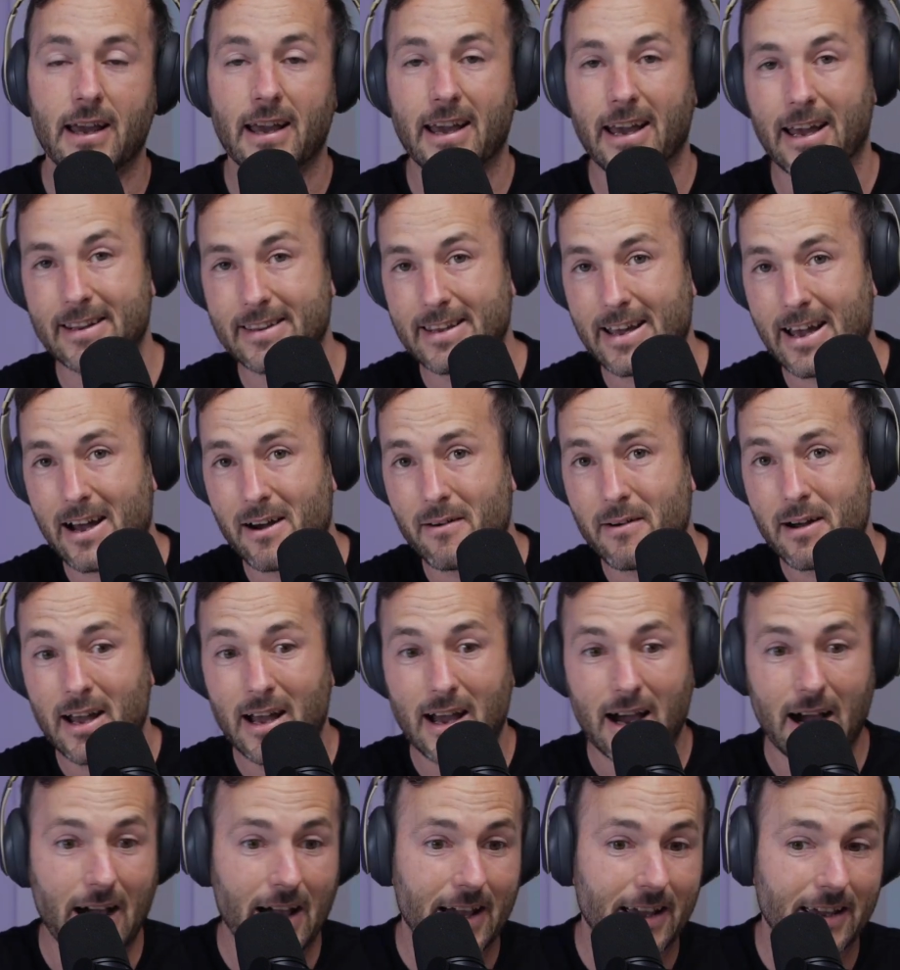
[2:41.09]
And now
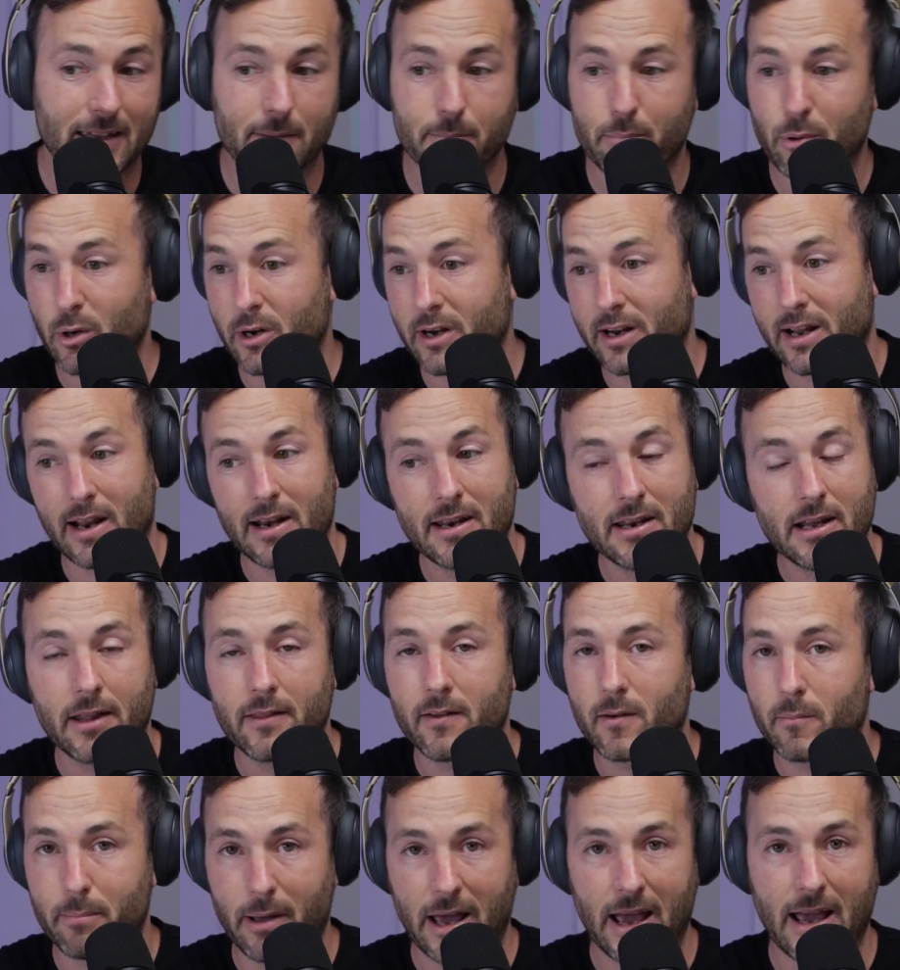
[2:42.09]
I ain't putting
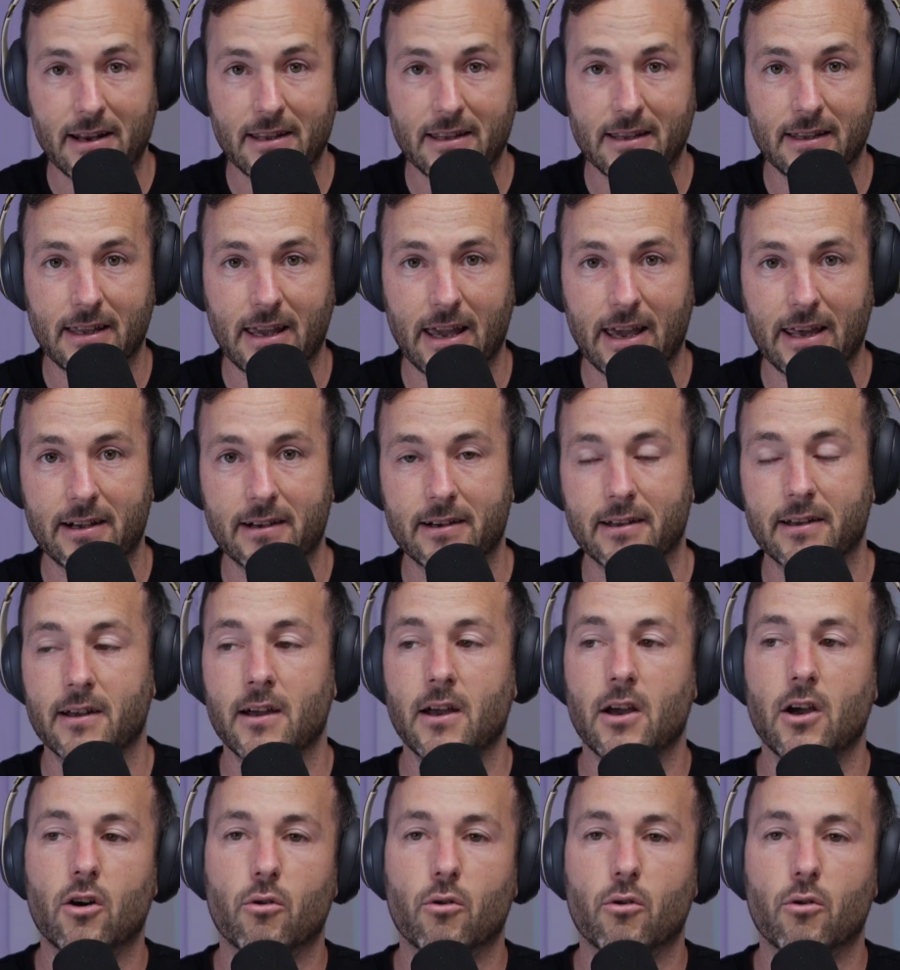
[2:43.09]
another penny in Canada.